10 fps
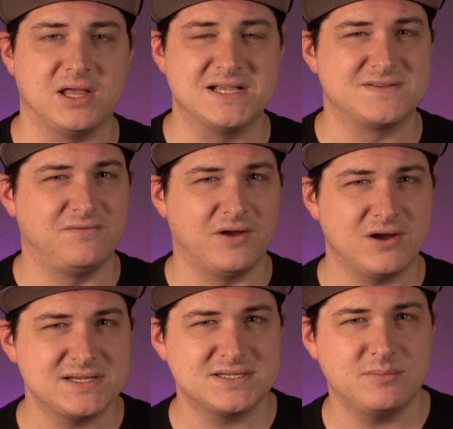is
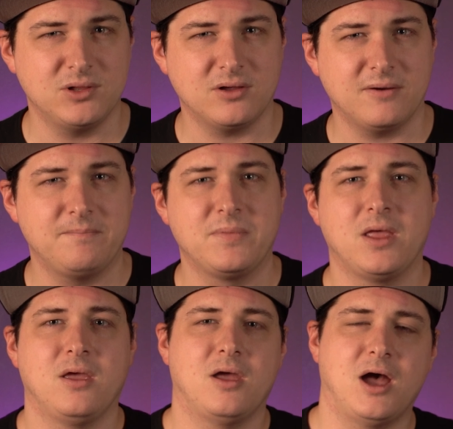very similar.
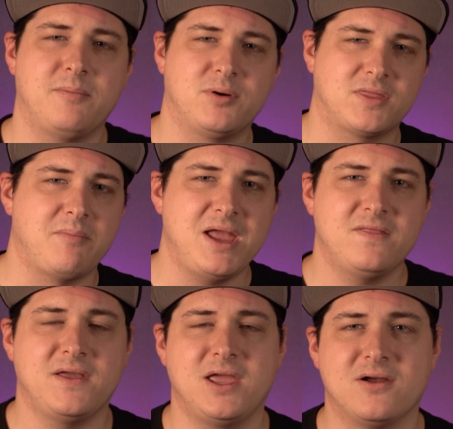But the main
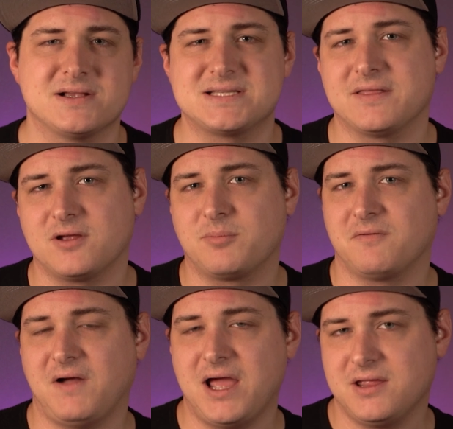thing here is that they're
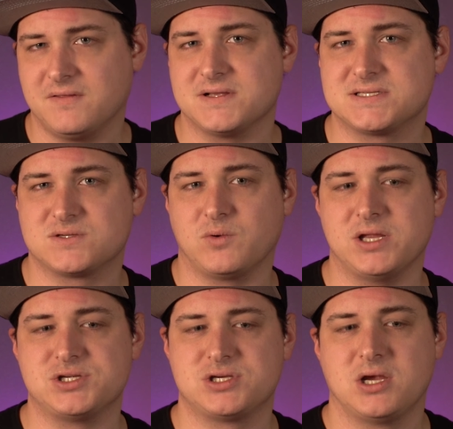providing this
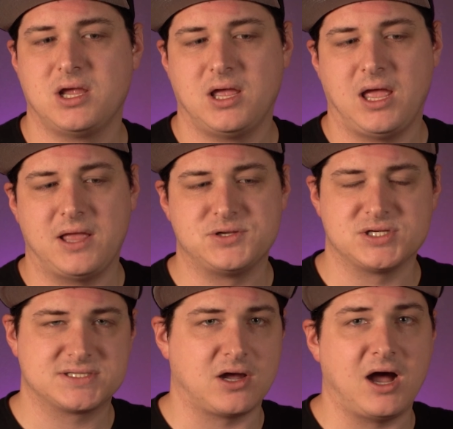Switch
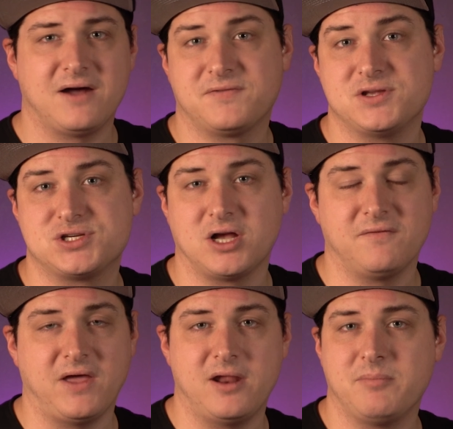just off the
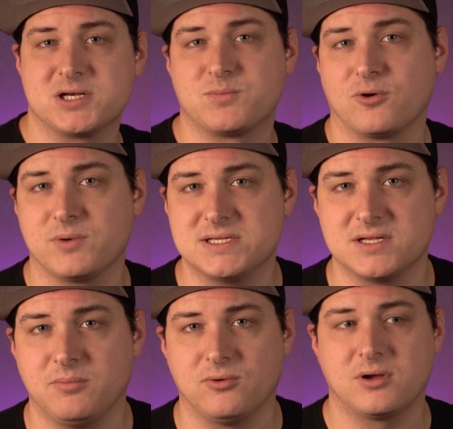shelf at a much more
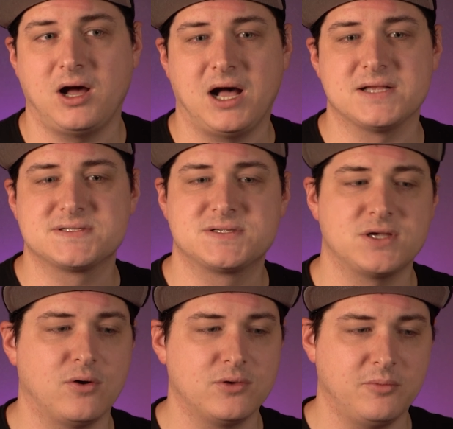reasonable cost.
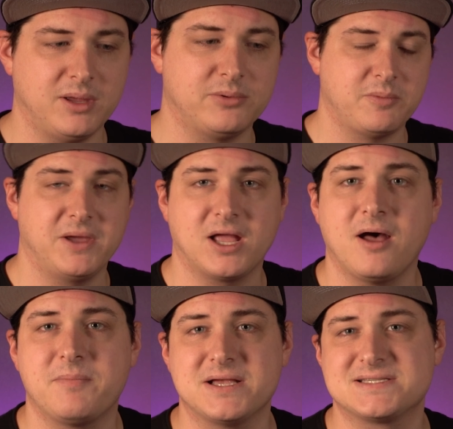So you'll be to pick
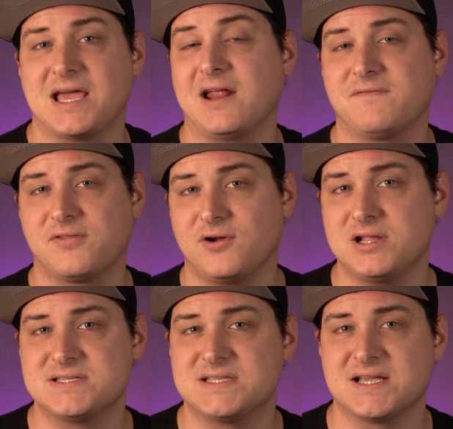up a set of
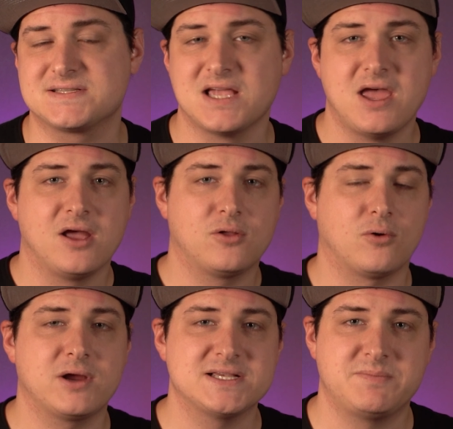36
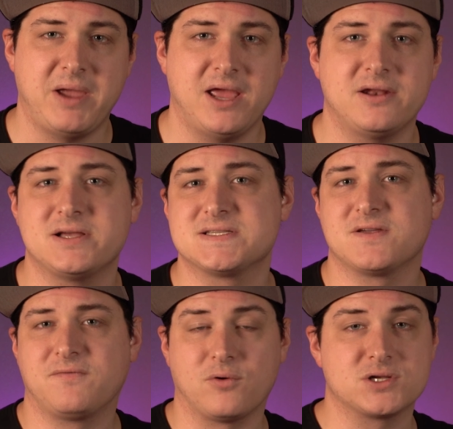Glorious Pandas
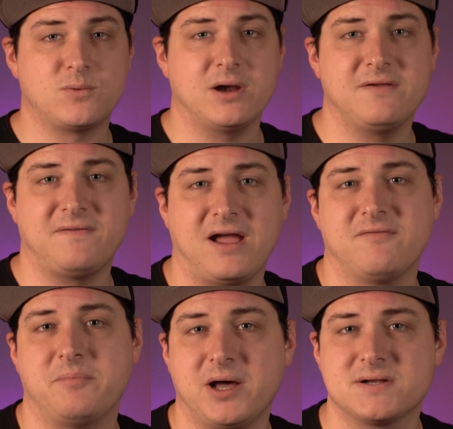for
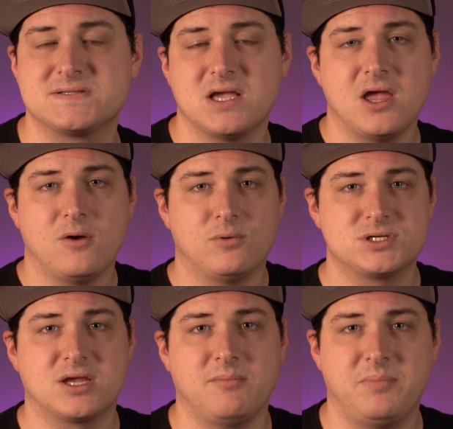25 bucks,
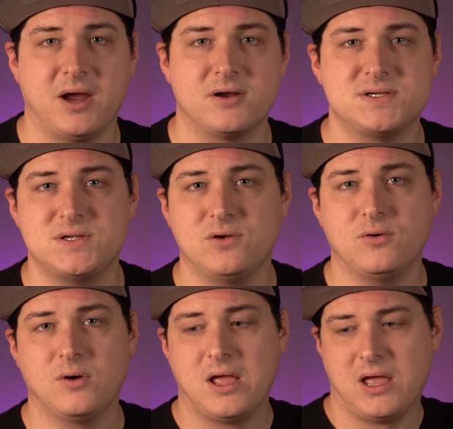which compared
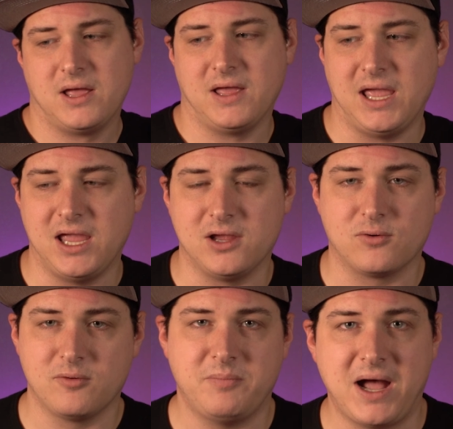to a
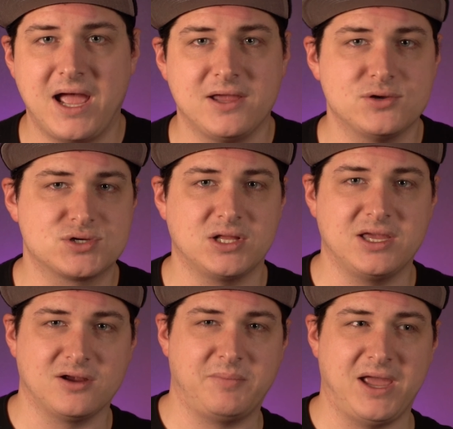group buy, usually
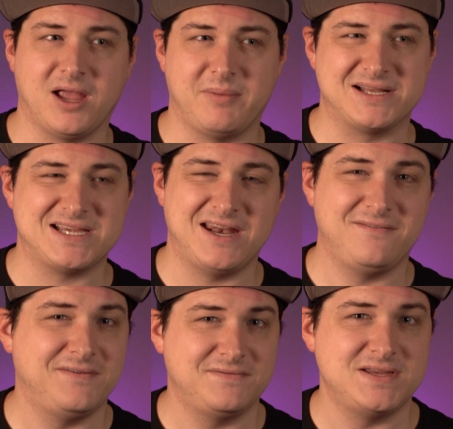you're paying about 10 to
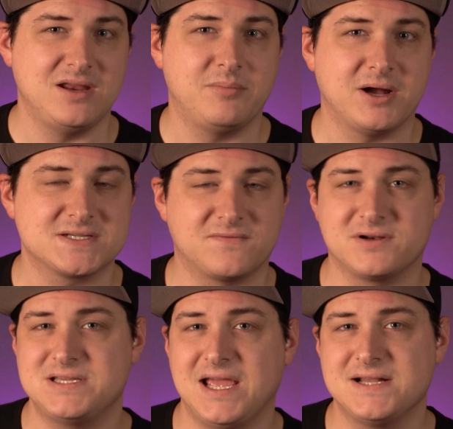15 bucks for
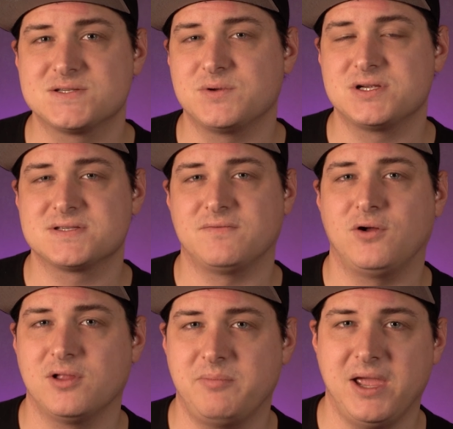10 switches of
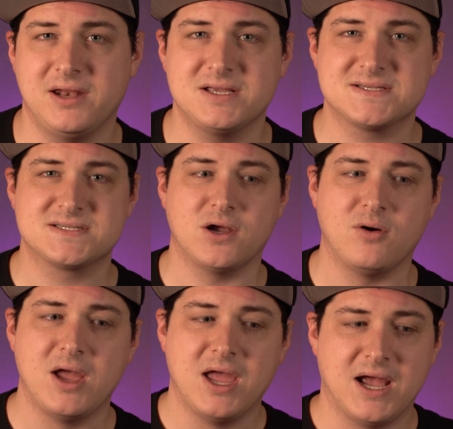Holy Pandas.
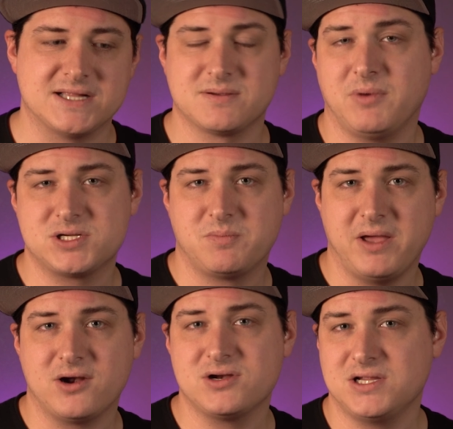So it's a much
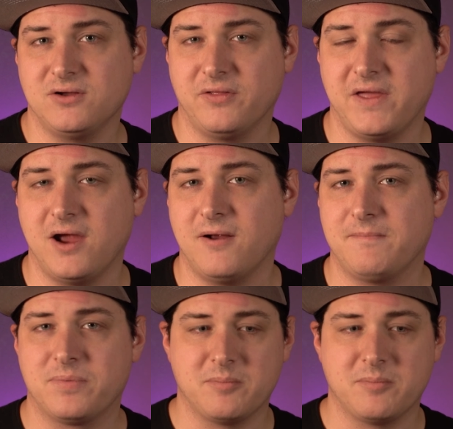better deal there.